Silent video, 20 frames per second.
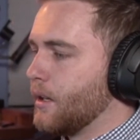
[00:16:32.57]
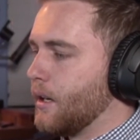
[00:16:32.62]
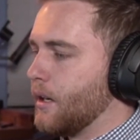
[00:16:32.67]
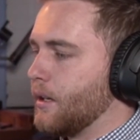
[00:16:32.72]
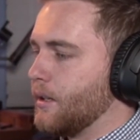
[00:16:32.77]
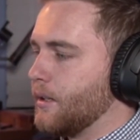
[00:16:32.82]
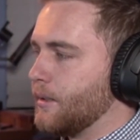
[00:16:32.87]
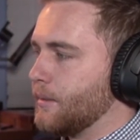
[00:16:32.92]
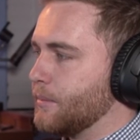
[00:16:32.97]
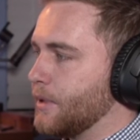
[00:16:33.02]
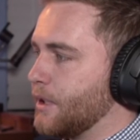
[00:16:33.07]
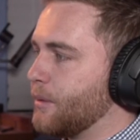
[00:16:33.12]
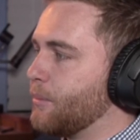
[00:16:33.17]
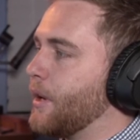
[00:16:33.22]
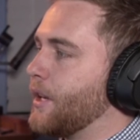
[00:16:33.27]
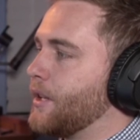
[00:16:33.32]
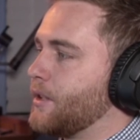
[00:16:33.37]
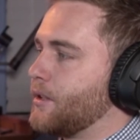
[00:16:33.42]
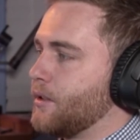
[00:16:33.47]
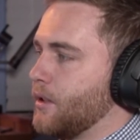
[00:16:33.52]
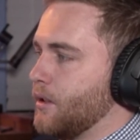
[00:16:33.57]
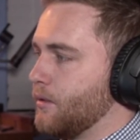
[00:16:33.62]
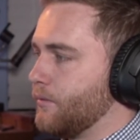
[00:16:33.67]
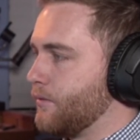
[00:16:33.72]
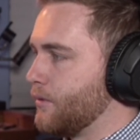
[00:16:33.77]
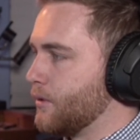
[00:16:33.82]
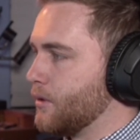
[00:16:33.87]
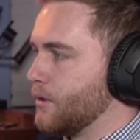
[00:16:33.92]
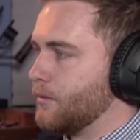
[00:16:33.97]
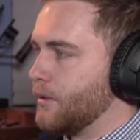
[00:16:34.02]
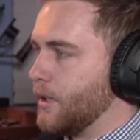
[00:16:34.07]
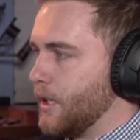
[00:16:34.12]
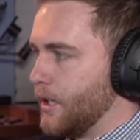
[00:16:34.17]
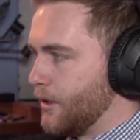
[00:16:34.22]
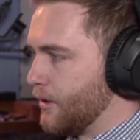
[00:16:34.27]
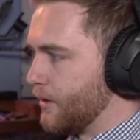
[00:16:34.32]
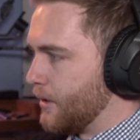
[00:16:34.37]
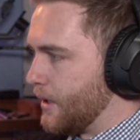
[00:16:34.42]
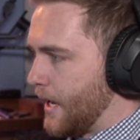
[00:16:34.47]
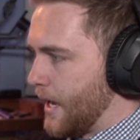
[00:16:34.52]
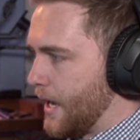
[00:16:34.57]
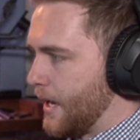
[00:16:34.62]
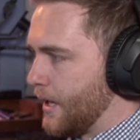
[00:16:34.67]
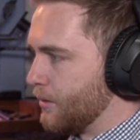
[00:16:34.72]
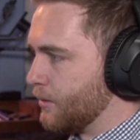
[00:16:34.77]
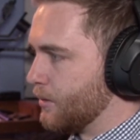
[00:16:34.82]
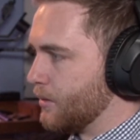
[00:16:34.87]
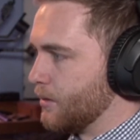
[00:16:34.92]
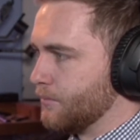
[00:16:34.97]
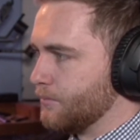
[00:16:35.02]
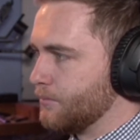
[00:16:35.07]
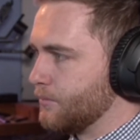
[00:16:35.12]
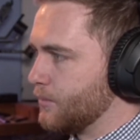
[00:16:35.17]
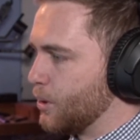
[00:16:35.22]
it makes for a really good ad or